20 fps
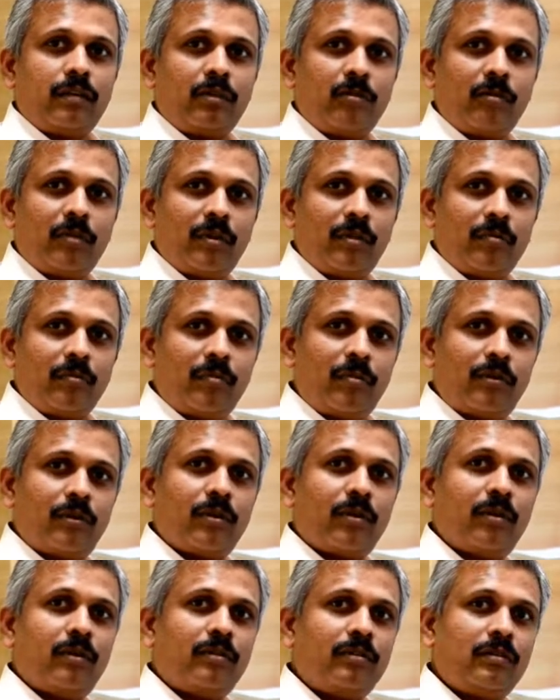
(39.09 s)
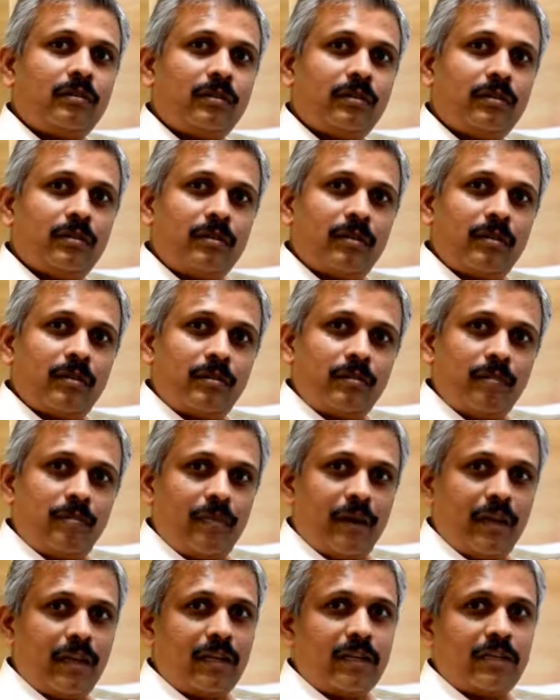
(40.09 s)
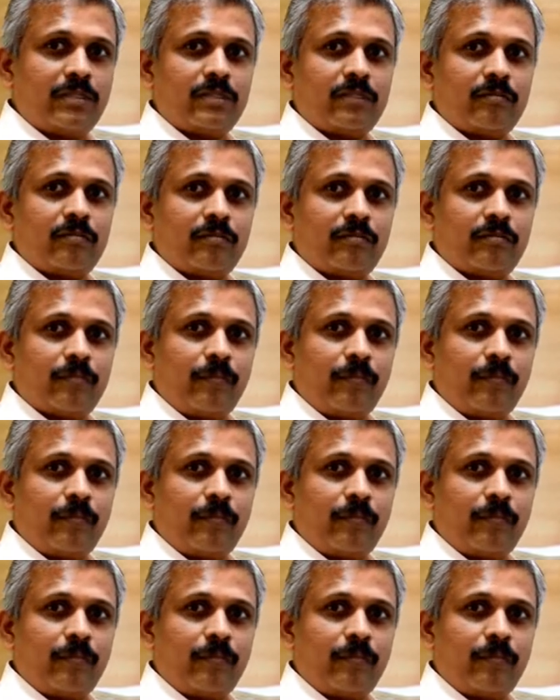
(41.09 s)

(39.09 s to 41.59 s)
to be put on palliation.